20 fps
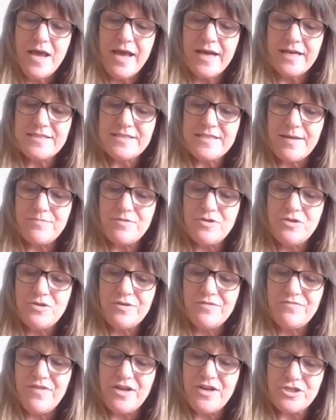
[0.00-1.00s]
Accept new
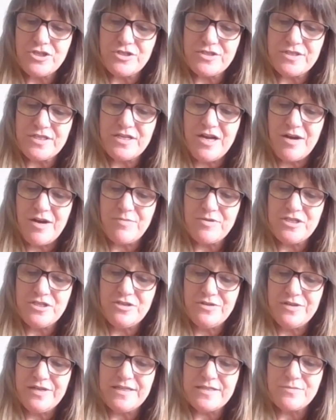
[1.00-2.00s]
adventures and
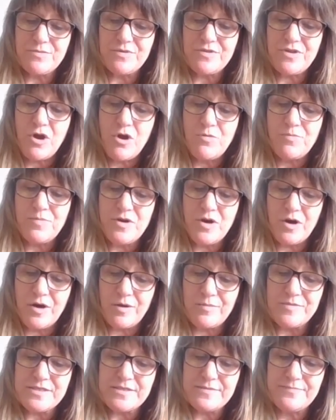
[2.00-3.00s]
opportunities with open
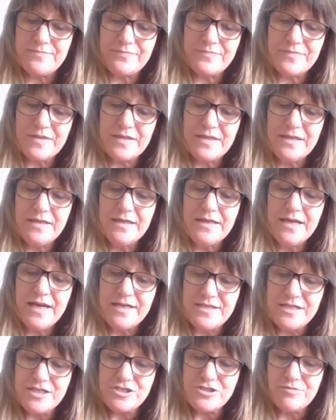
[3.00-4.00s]
arms.
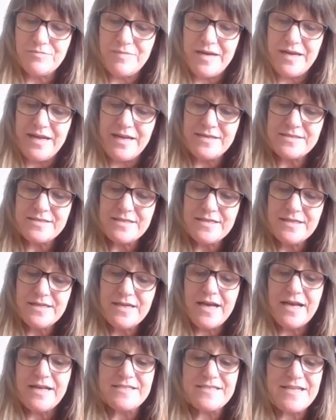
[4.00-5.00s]
Additional meanings:
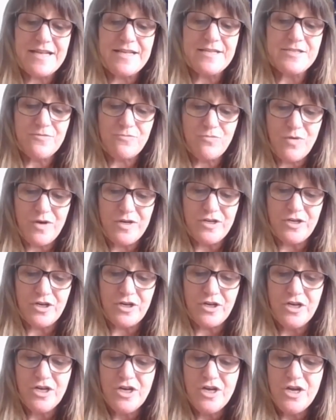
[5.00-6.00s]
a sense of
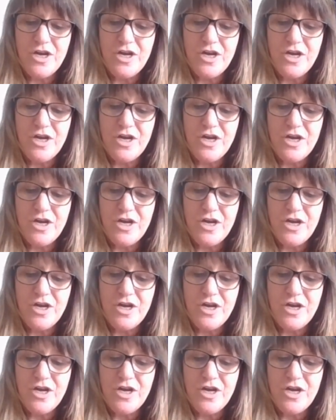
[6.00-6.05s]
wonder,